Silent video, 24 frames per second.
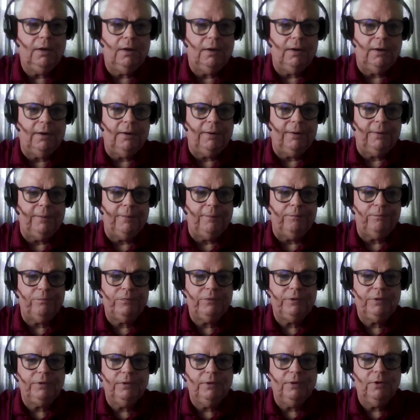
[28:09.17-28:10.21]

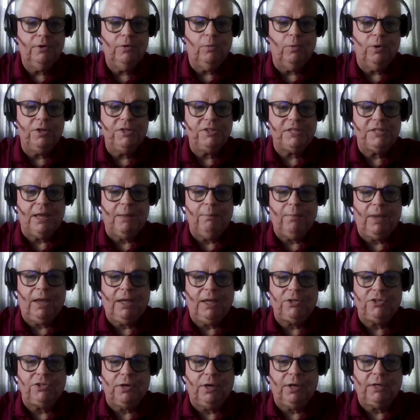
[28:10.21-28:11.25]
What does that
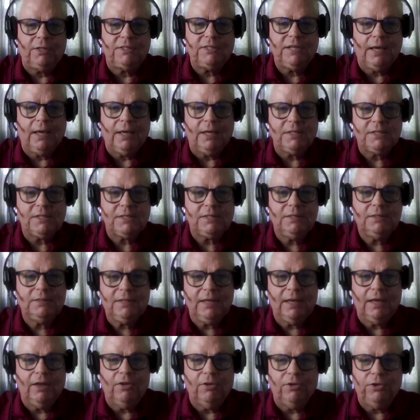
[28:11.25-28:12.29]
main drain test
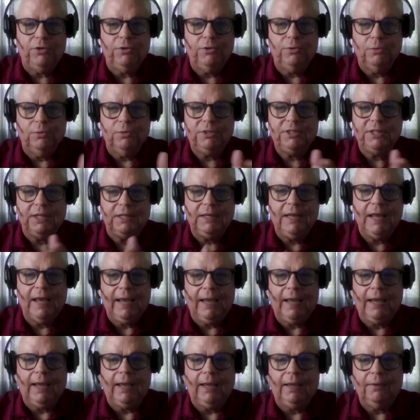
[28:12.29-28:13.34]
tell you
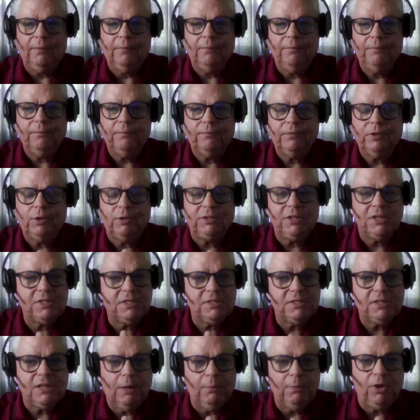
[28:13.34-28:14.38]
today? It
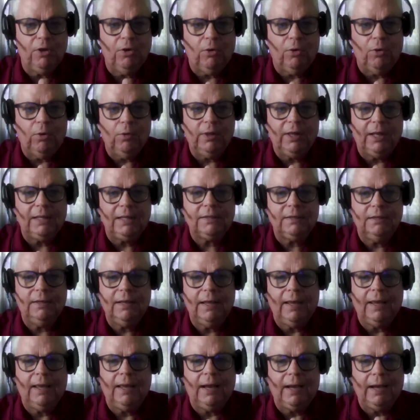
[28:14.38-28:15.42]
doesn't tell me a whole lot
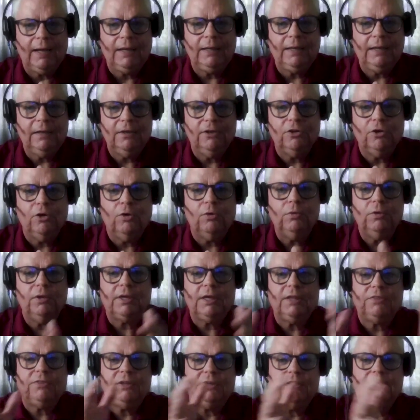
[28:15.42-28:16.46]
today. I need to go
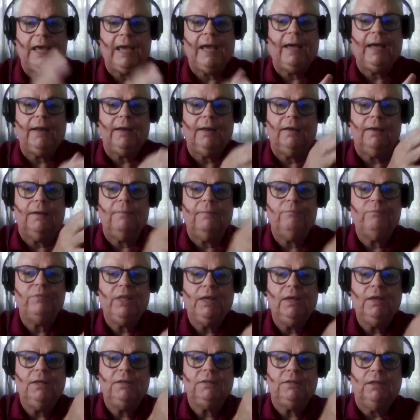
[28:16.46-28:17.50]
look at the data
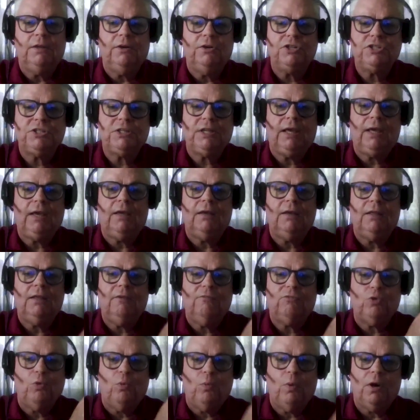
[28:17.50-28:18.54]
to understand
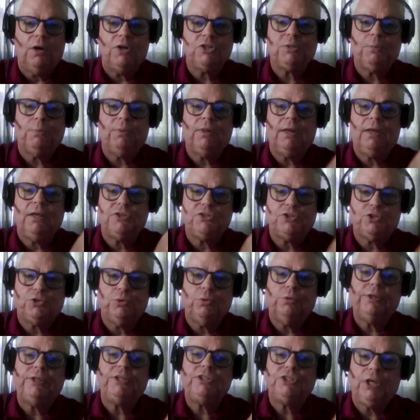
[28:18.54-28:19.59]
if the water supply has
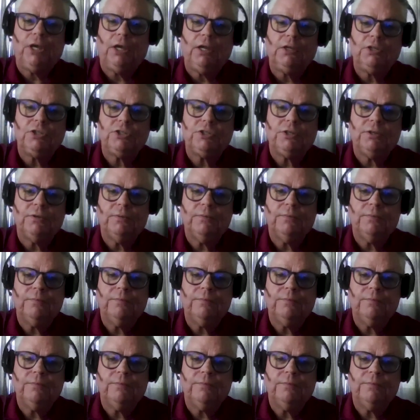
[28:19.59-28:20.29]
truly changed.